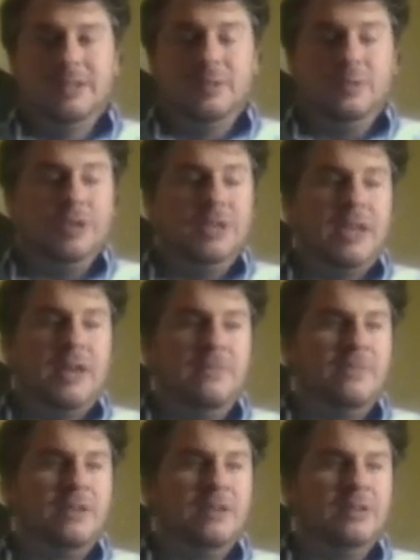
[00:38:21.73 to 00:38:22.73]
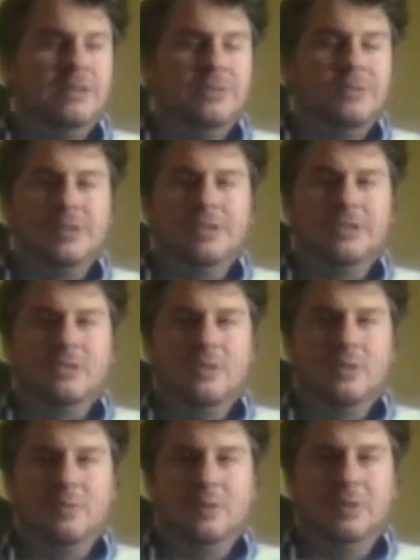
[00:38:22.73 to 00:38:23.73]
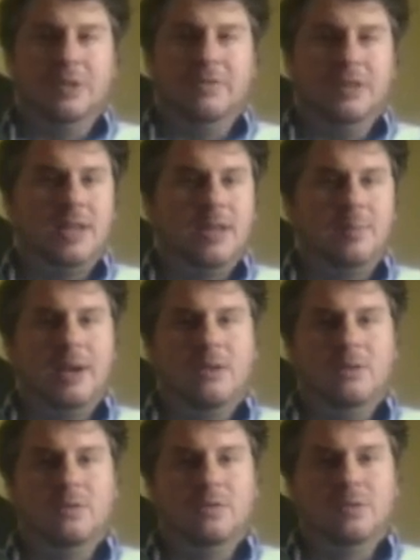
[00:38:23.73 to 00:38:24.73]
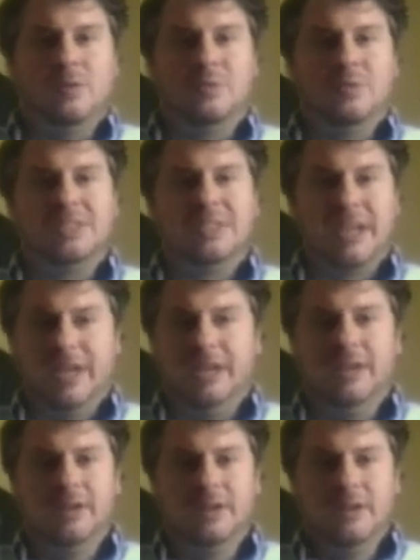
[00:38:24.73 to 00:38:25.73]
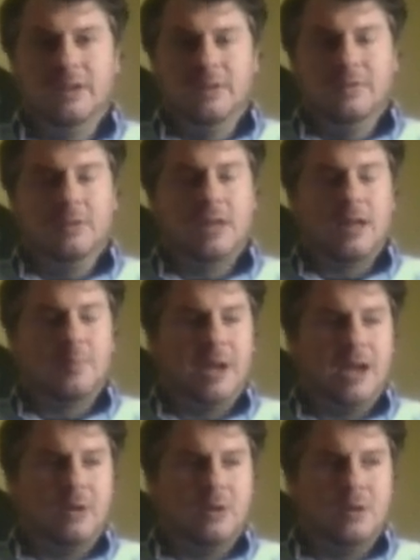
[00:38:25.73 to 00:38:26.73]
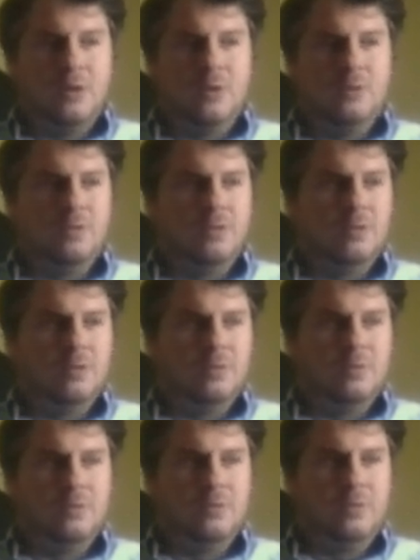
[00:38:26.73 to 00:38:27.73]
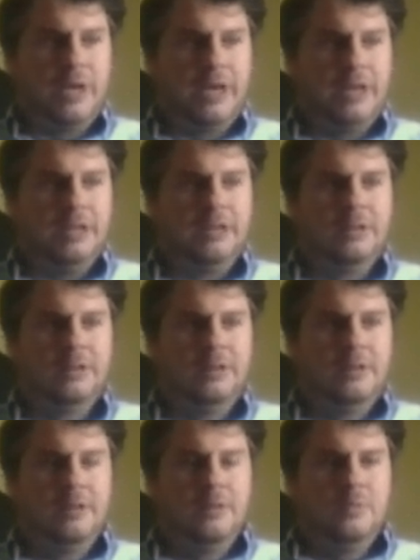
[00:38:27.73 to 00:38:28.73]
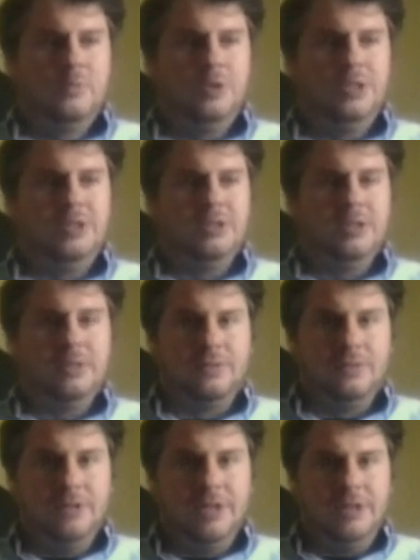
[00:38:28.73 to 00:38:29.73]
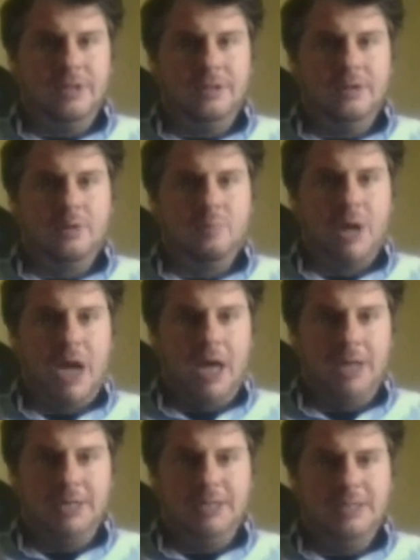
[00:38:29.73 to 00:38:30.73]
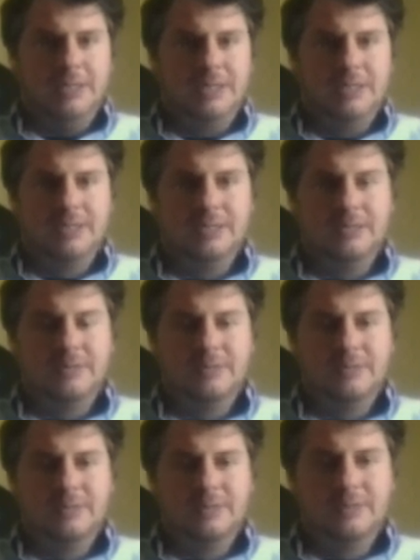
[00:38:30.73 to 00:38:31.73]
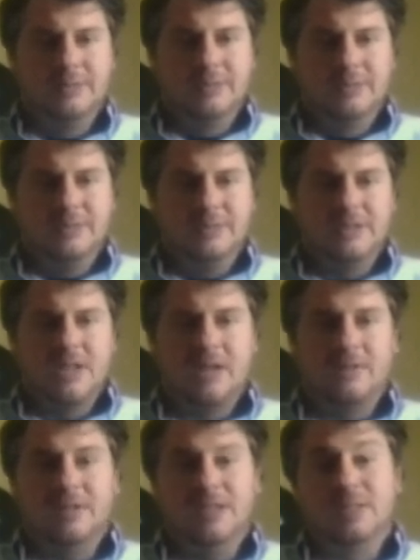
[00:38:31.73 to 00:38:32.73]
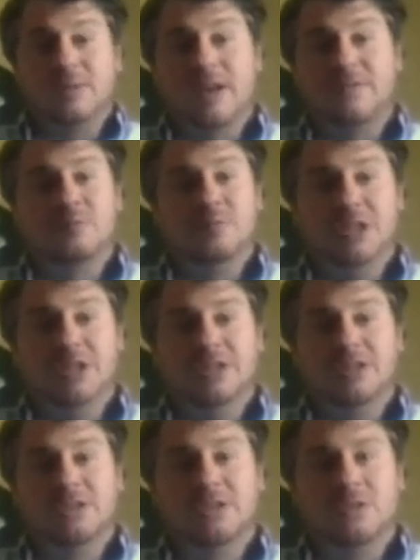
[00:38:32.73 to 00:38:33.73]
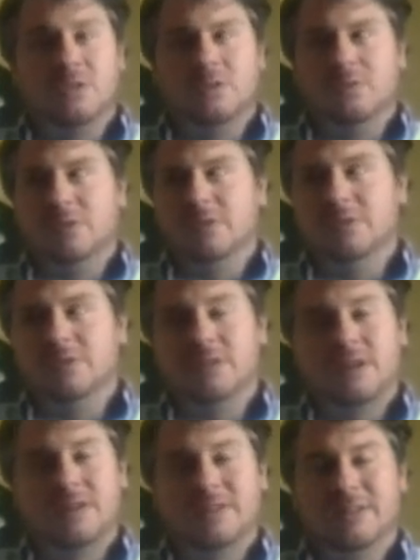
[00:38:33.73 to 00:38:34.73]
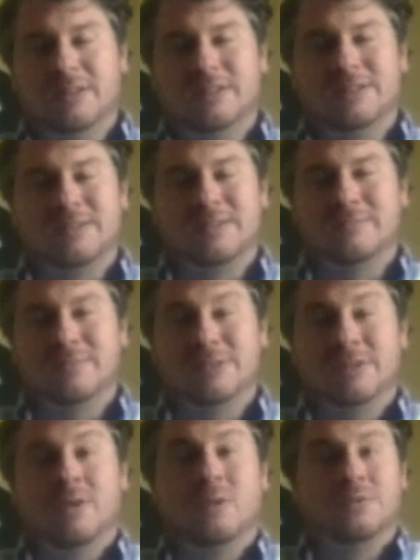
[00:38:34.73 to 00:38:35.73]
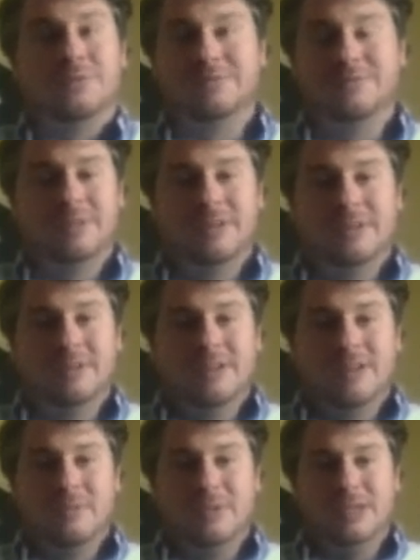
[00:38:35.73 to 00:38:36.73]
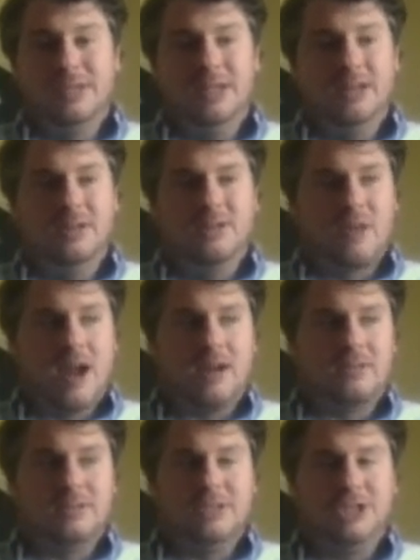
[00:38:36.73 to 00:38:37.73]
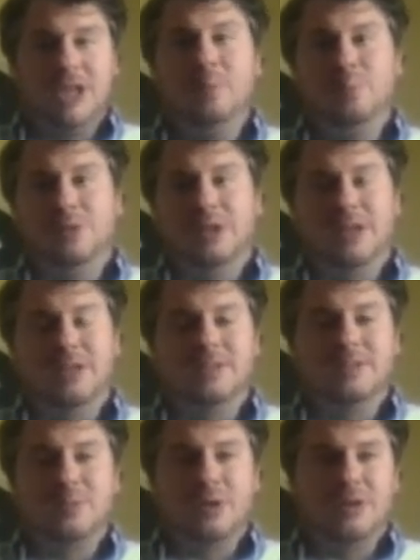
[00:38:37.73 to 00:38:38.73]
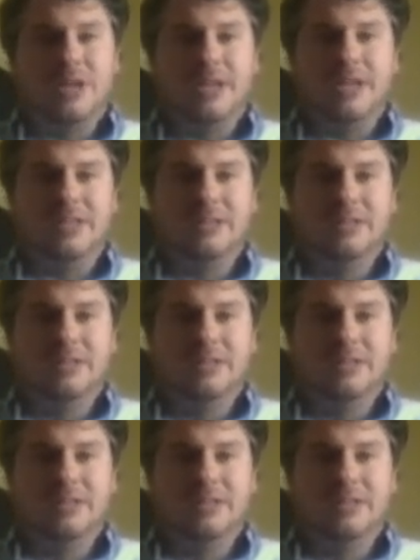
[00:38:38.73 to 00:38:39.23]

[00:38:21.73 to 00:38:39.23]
really have very little control, but we have a lot of power over what we say, a lot of power over the way we deliver it, our bodies. There's a lot of things we have immediate control over, and there's a lot of things we don't. We can indirectly shape things, but like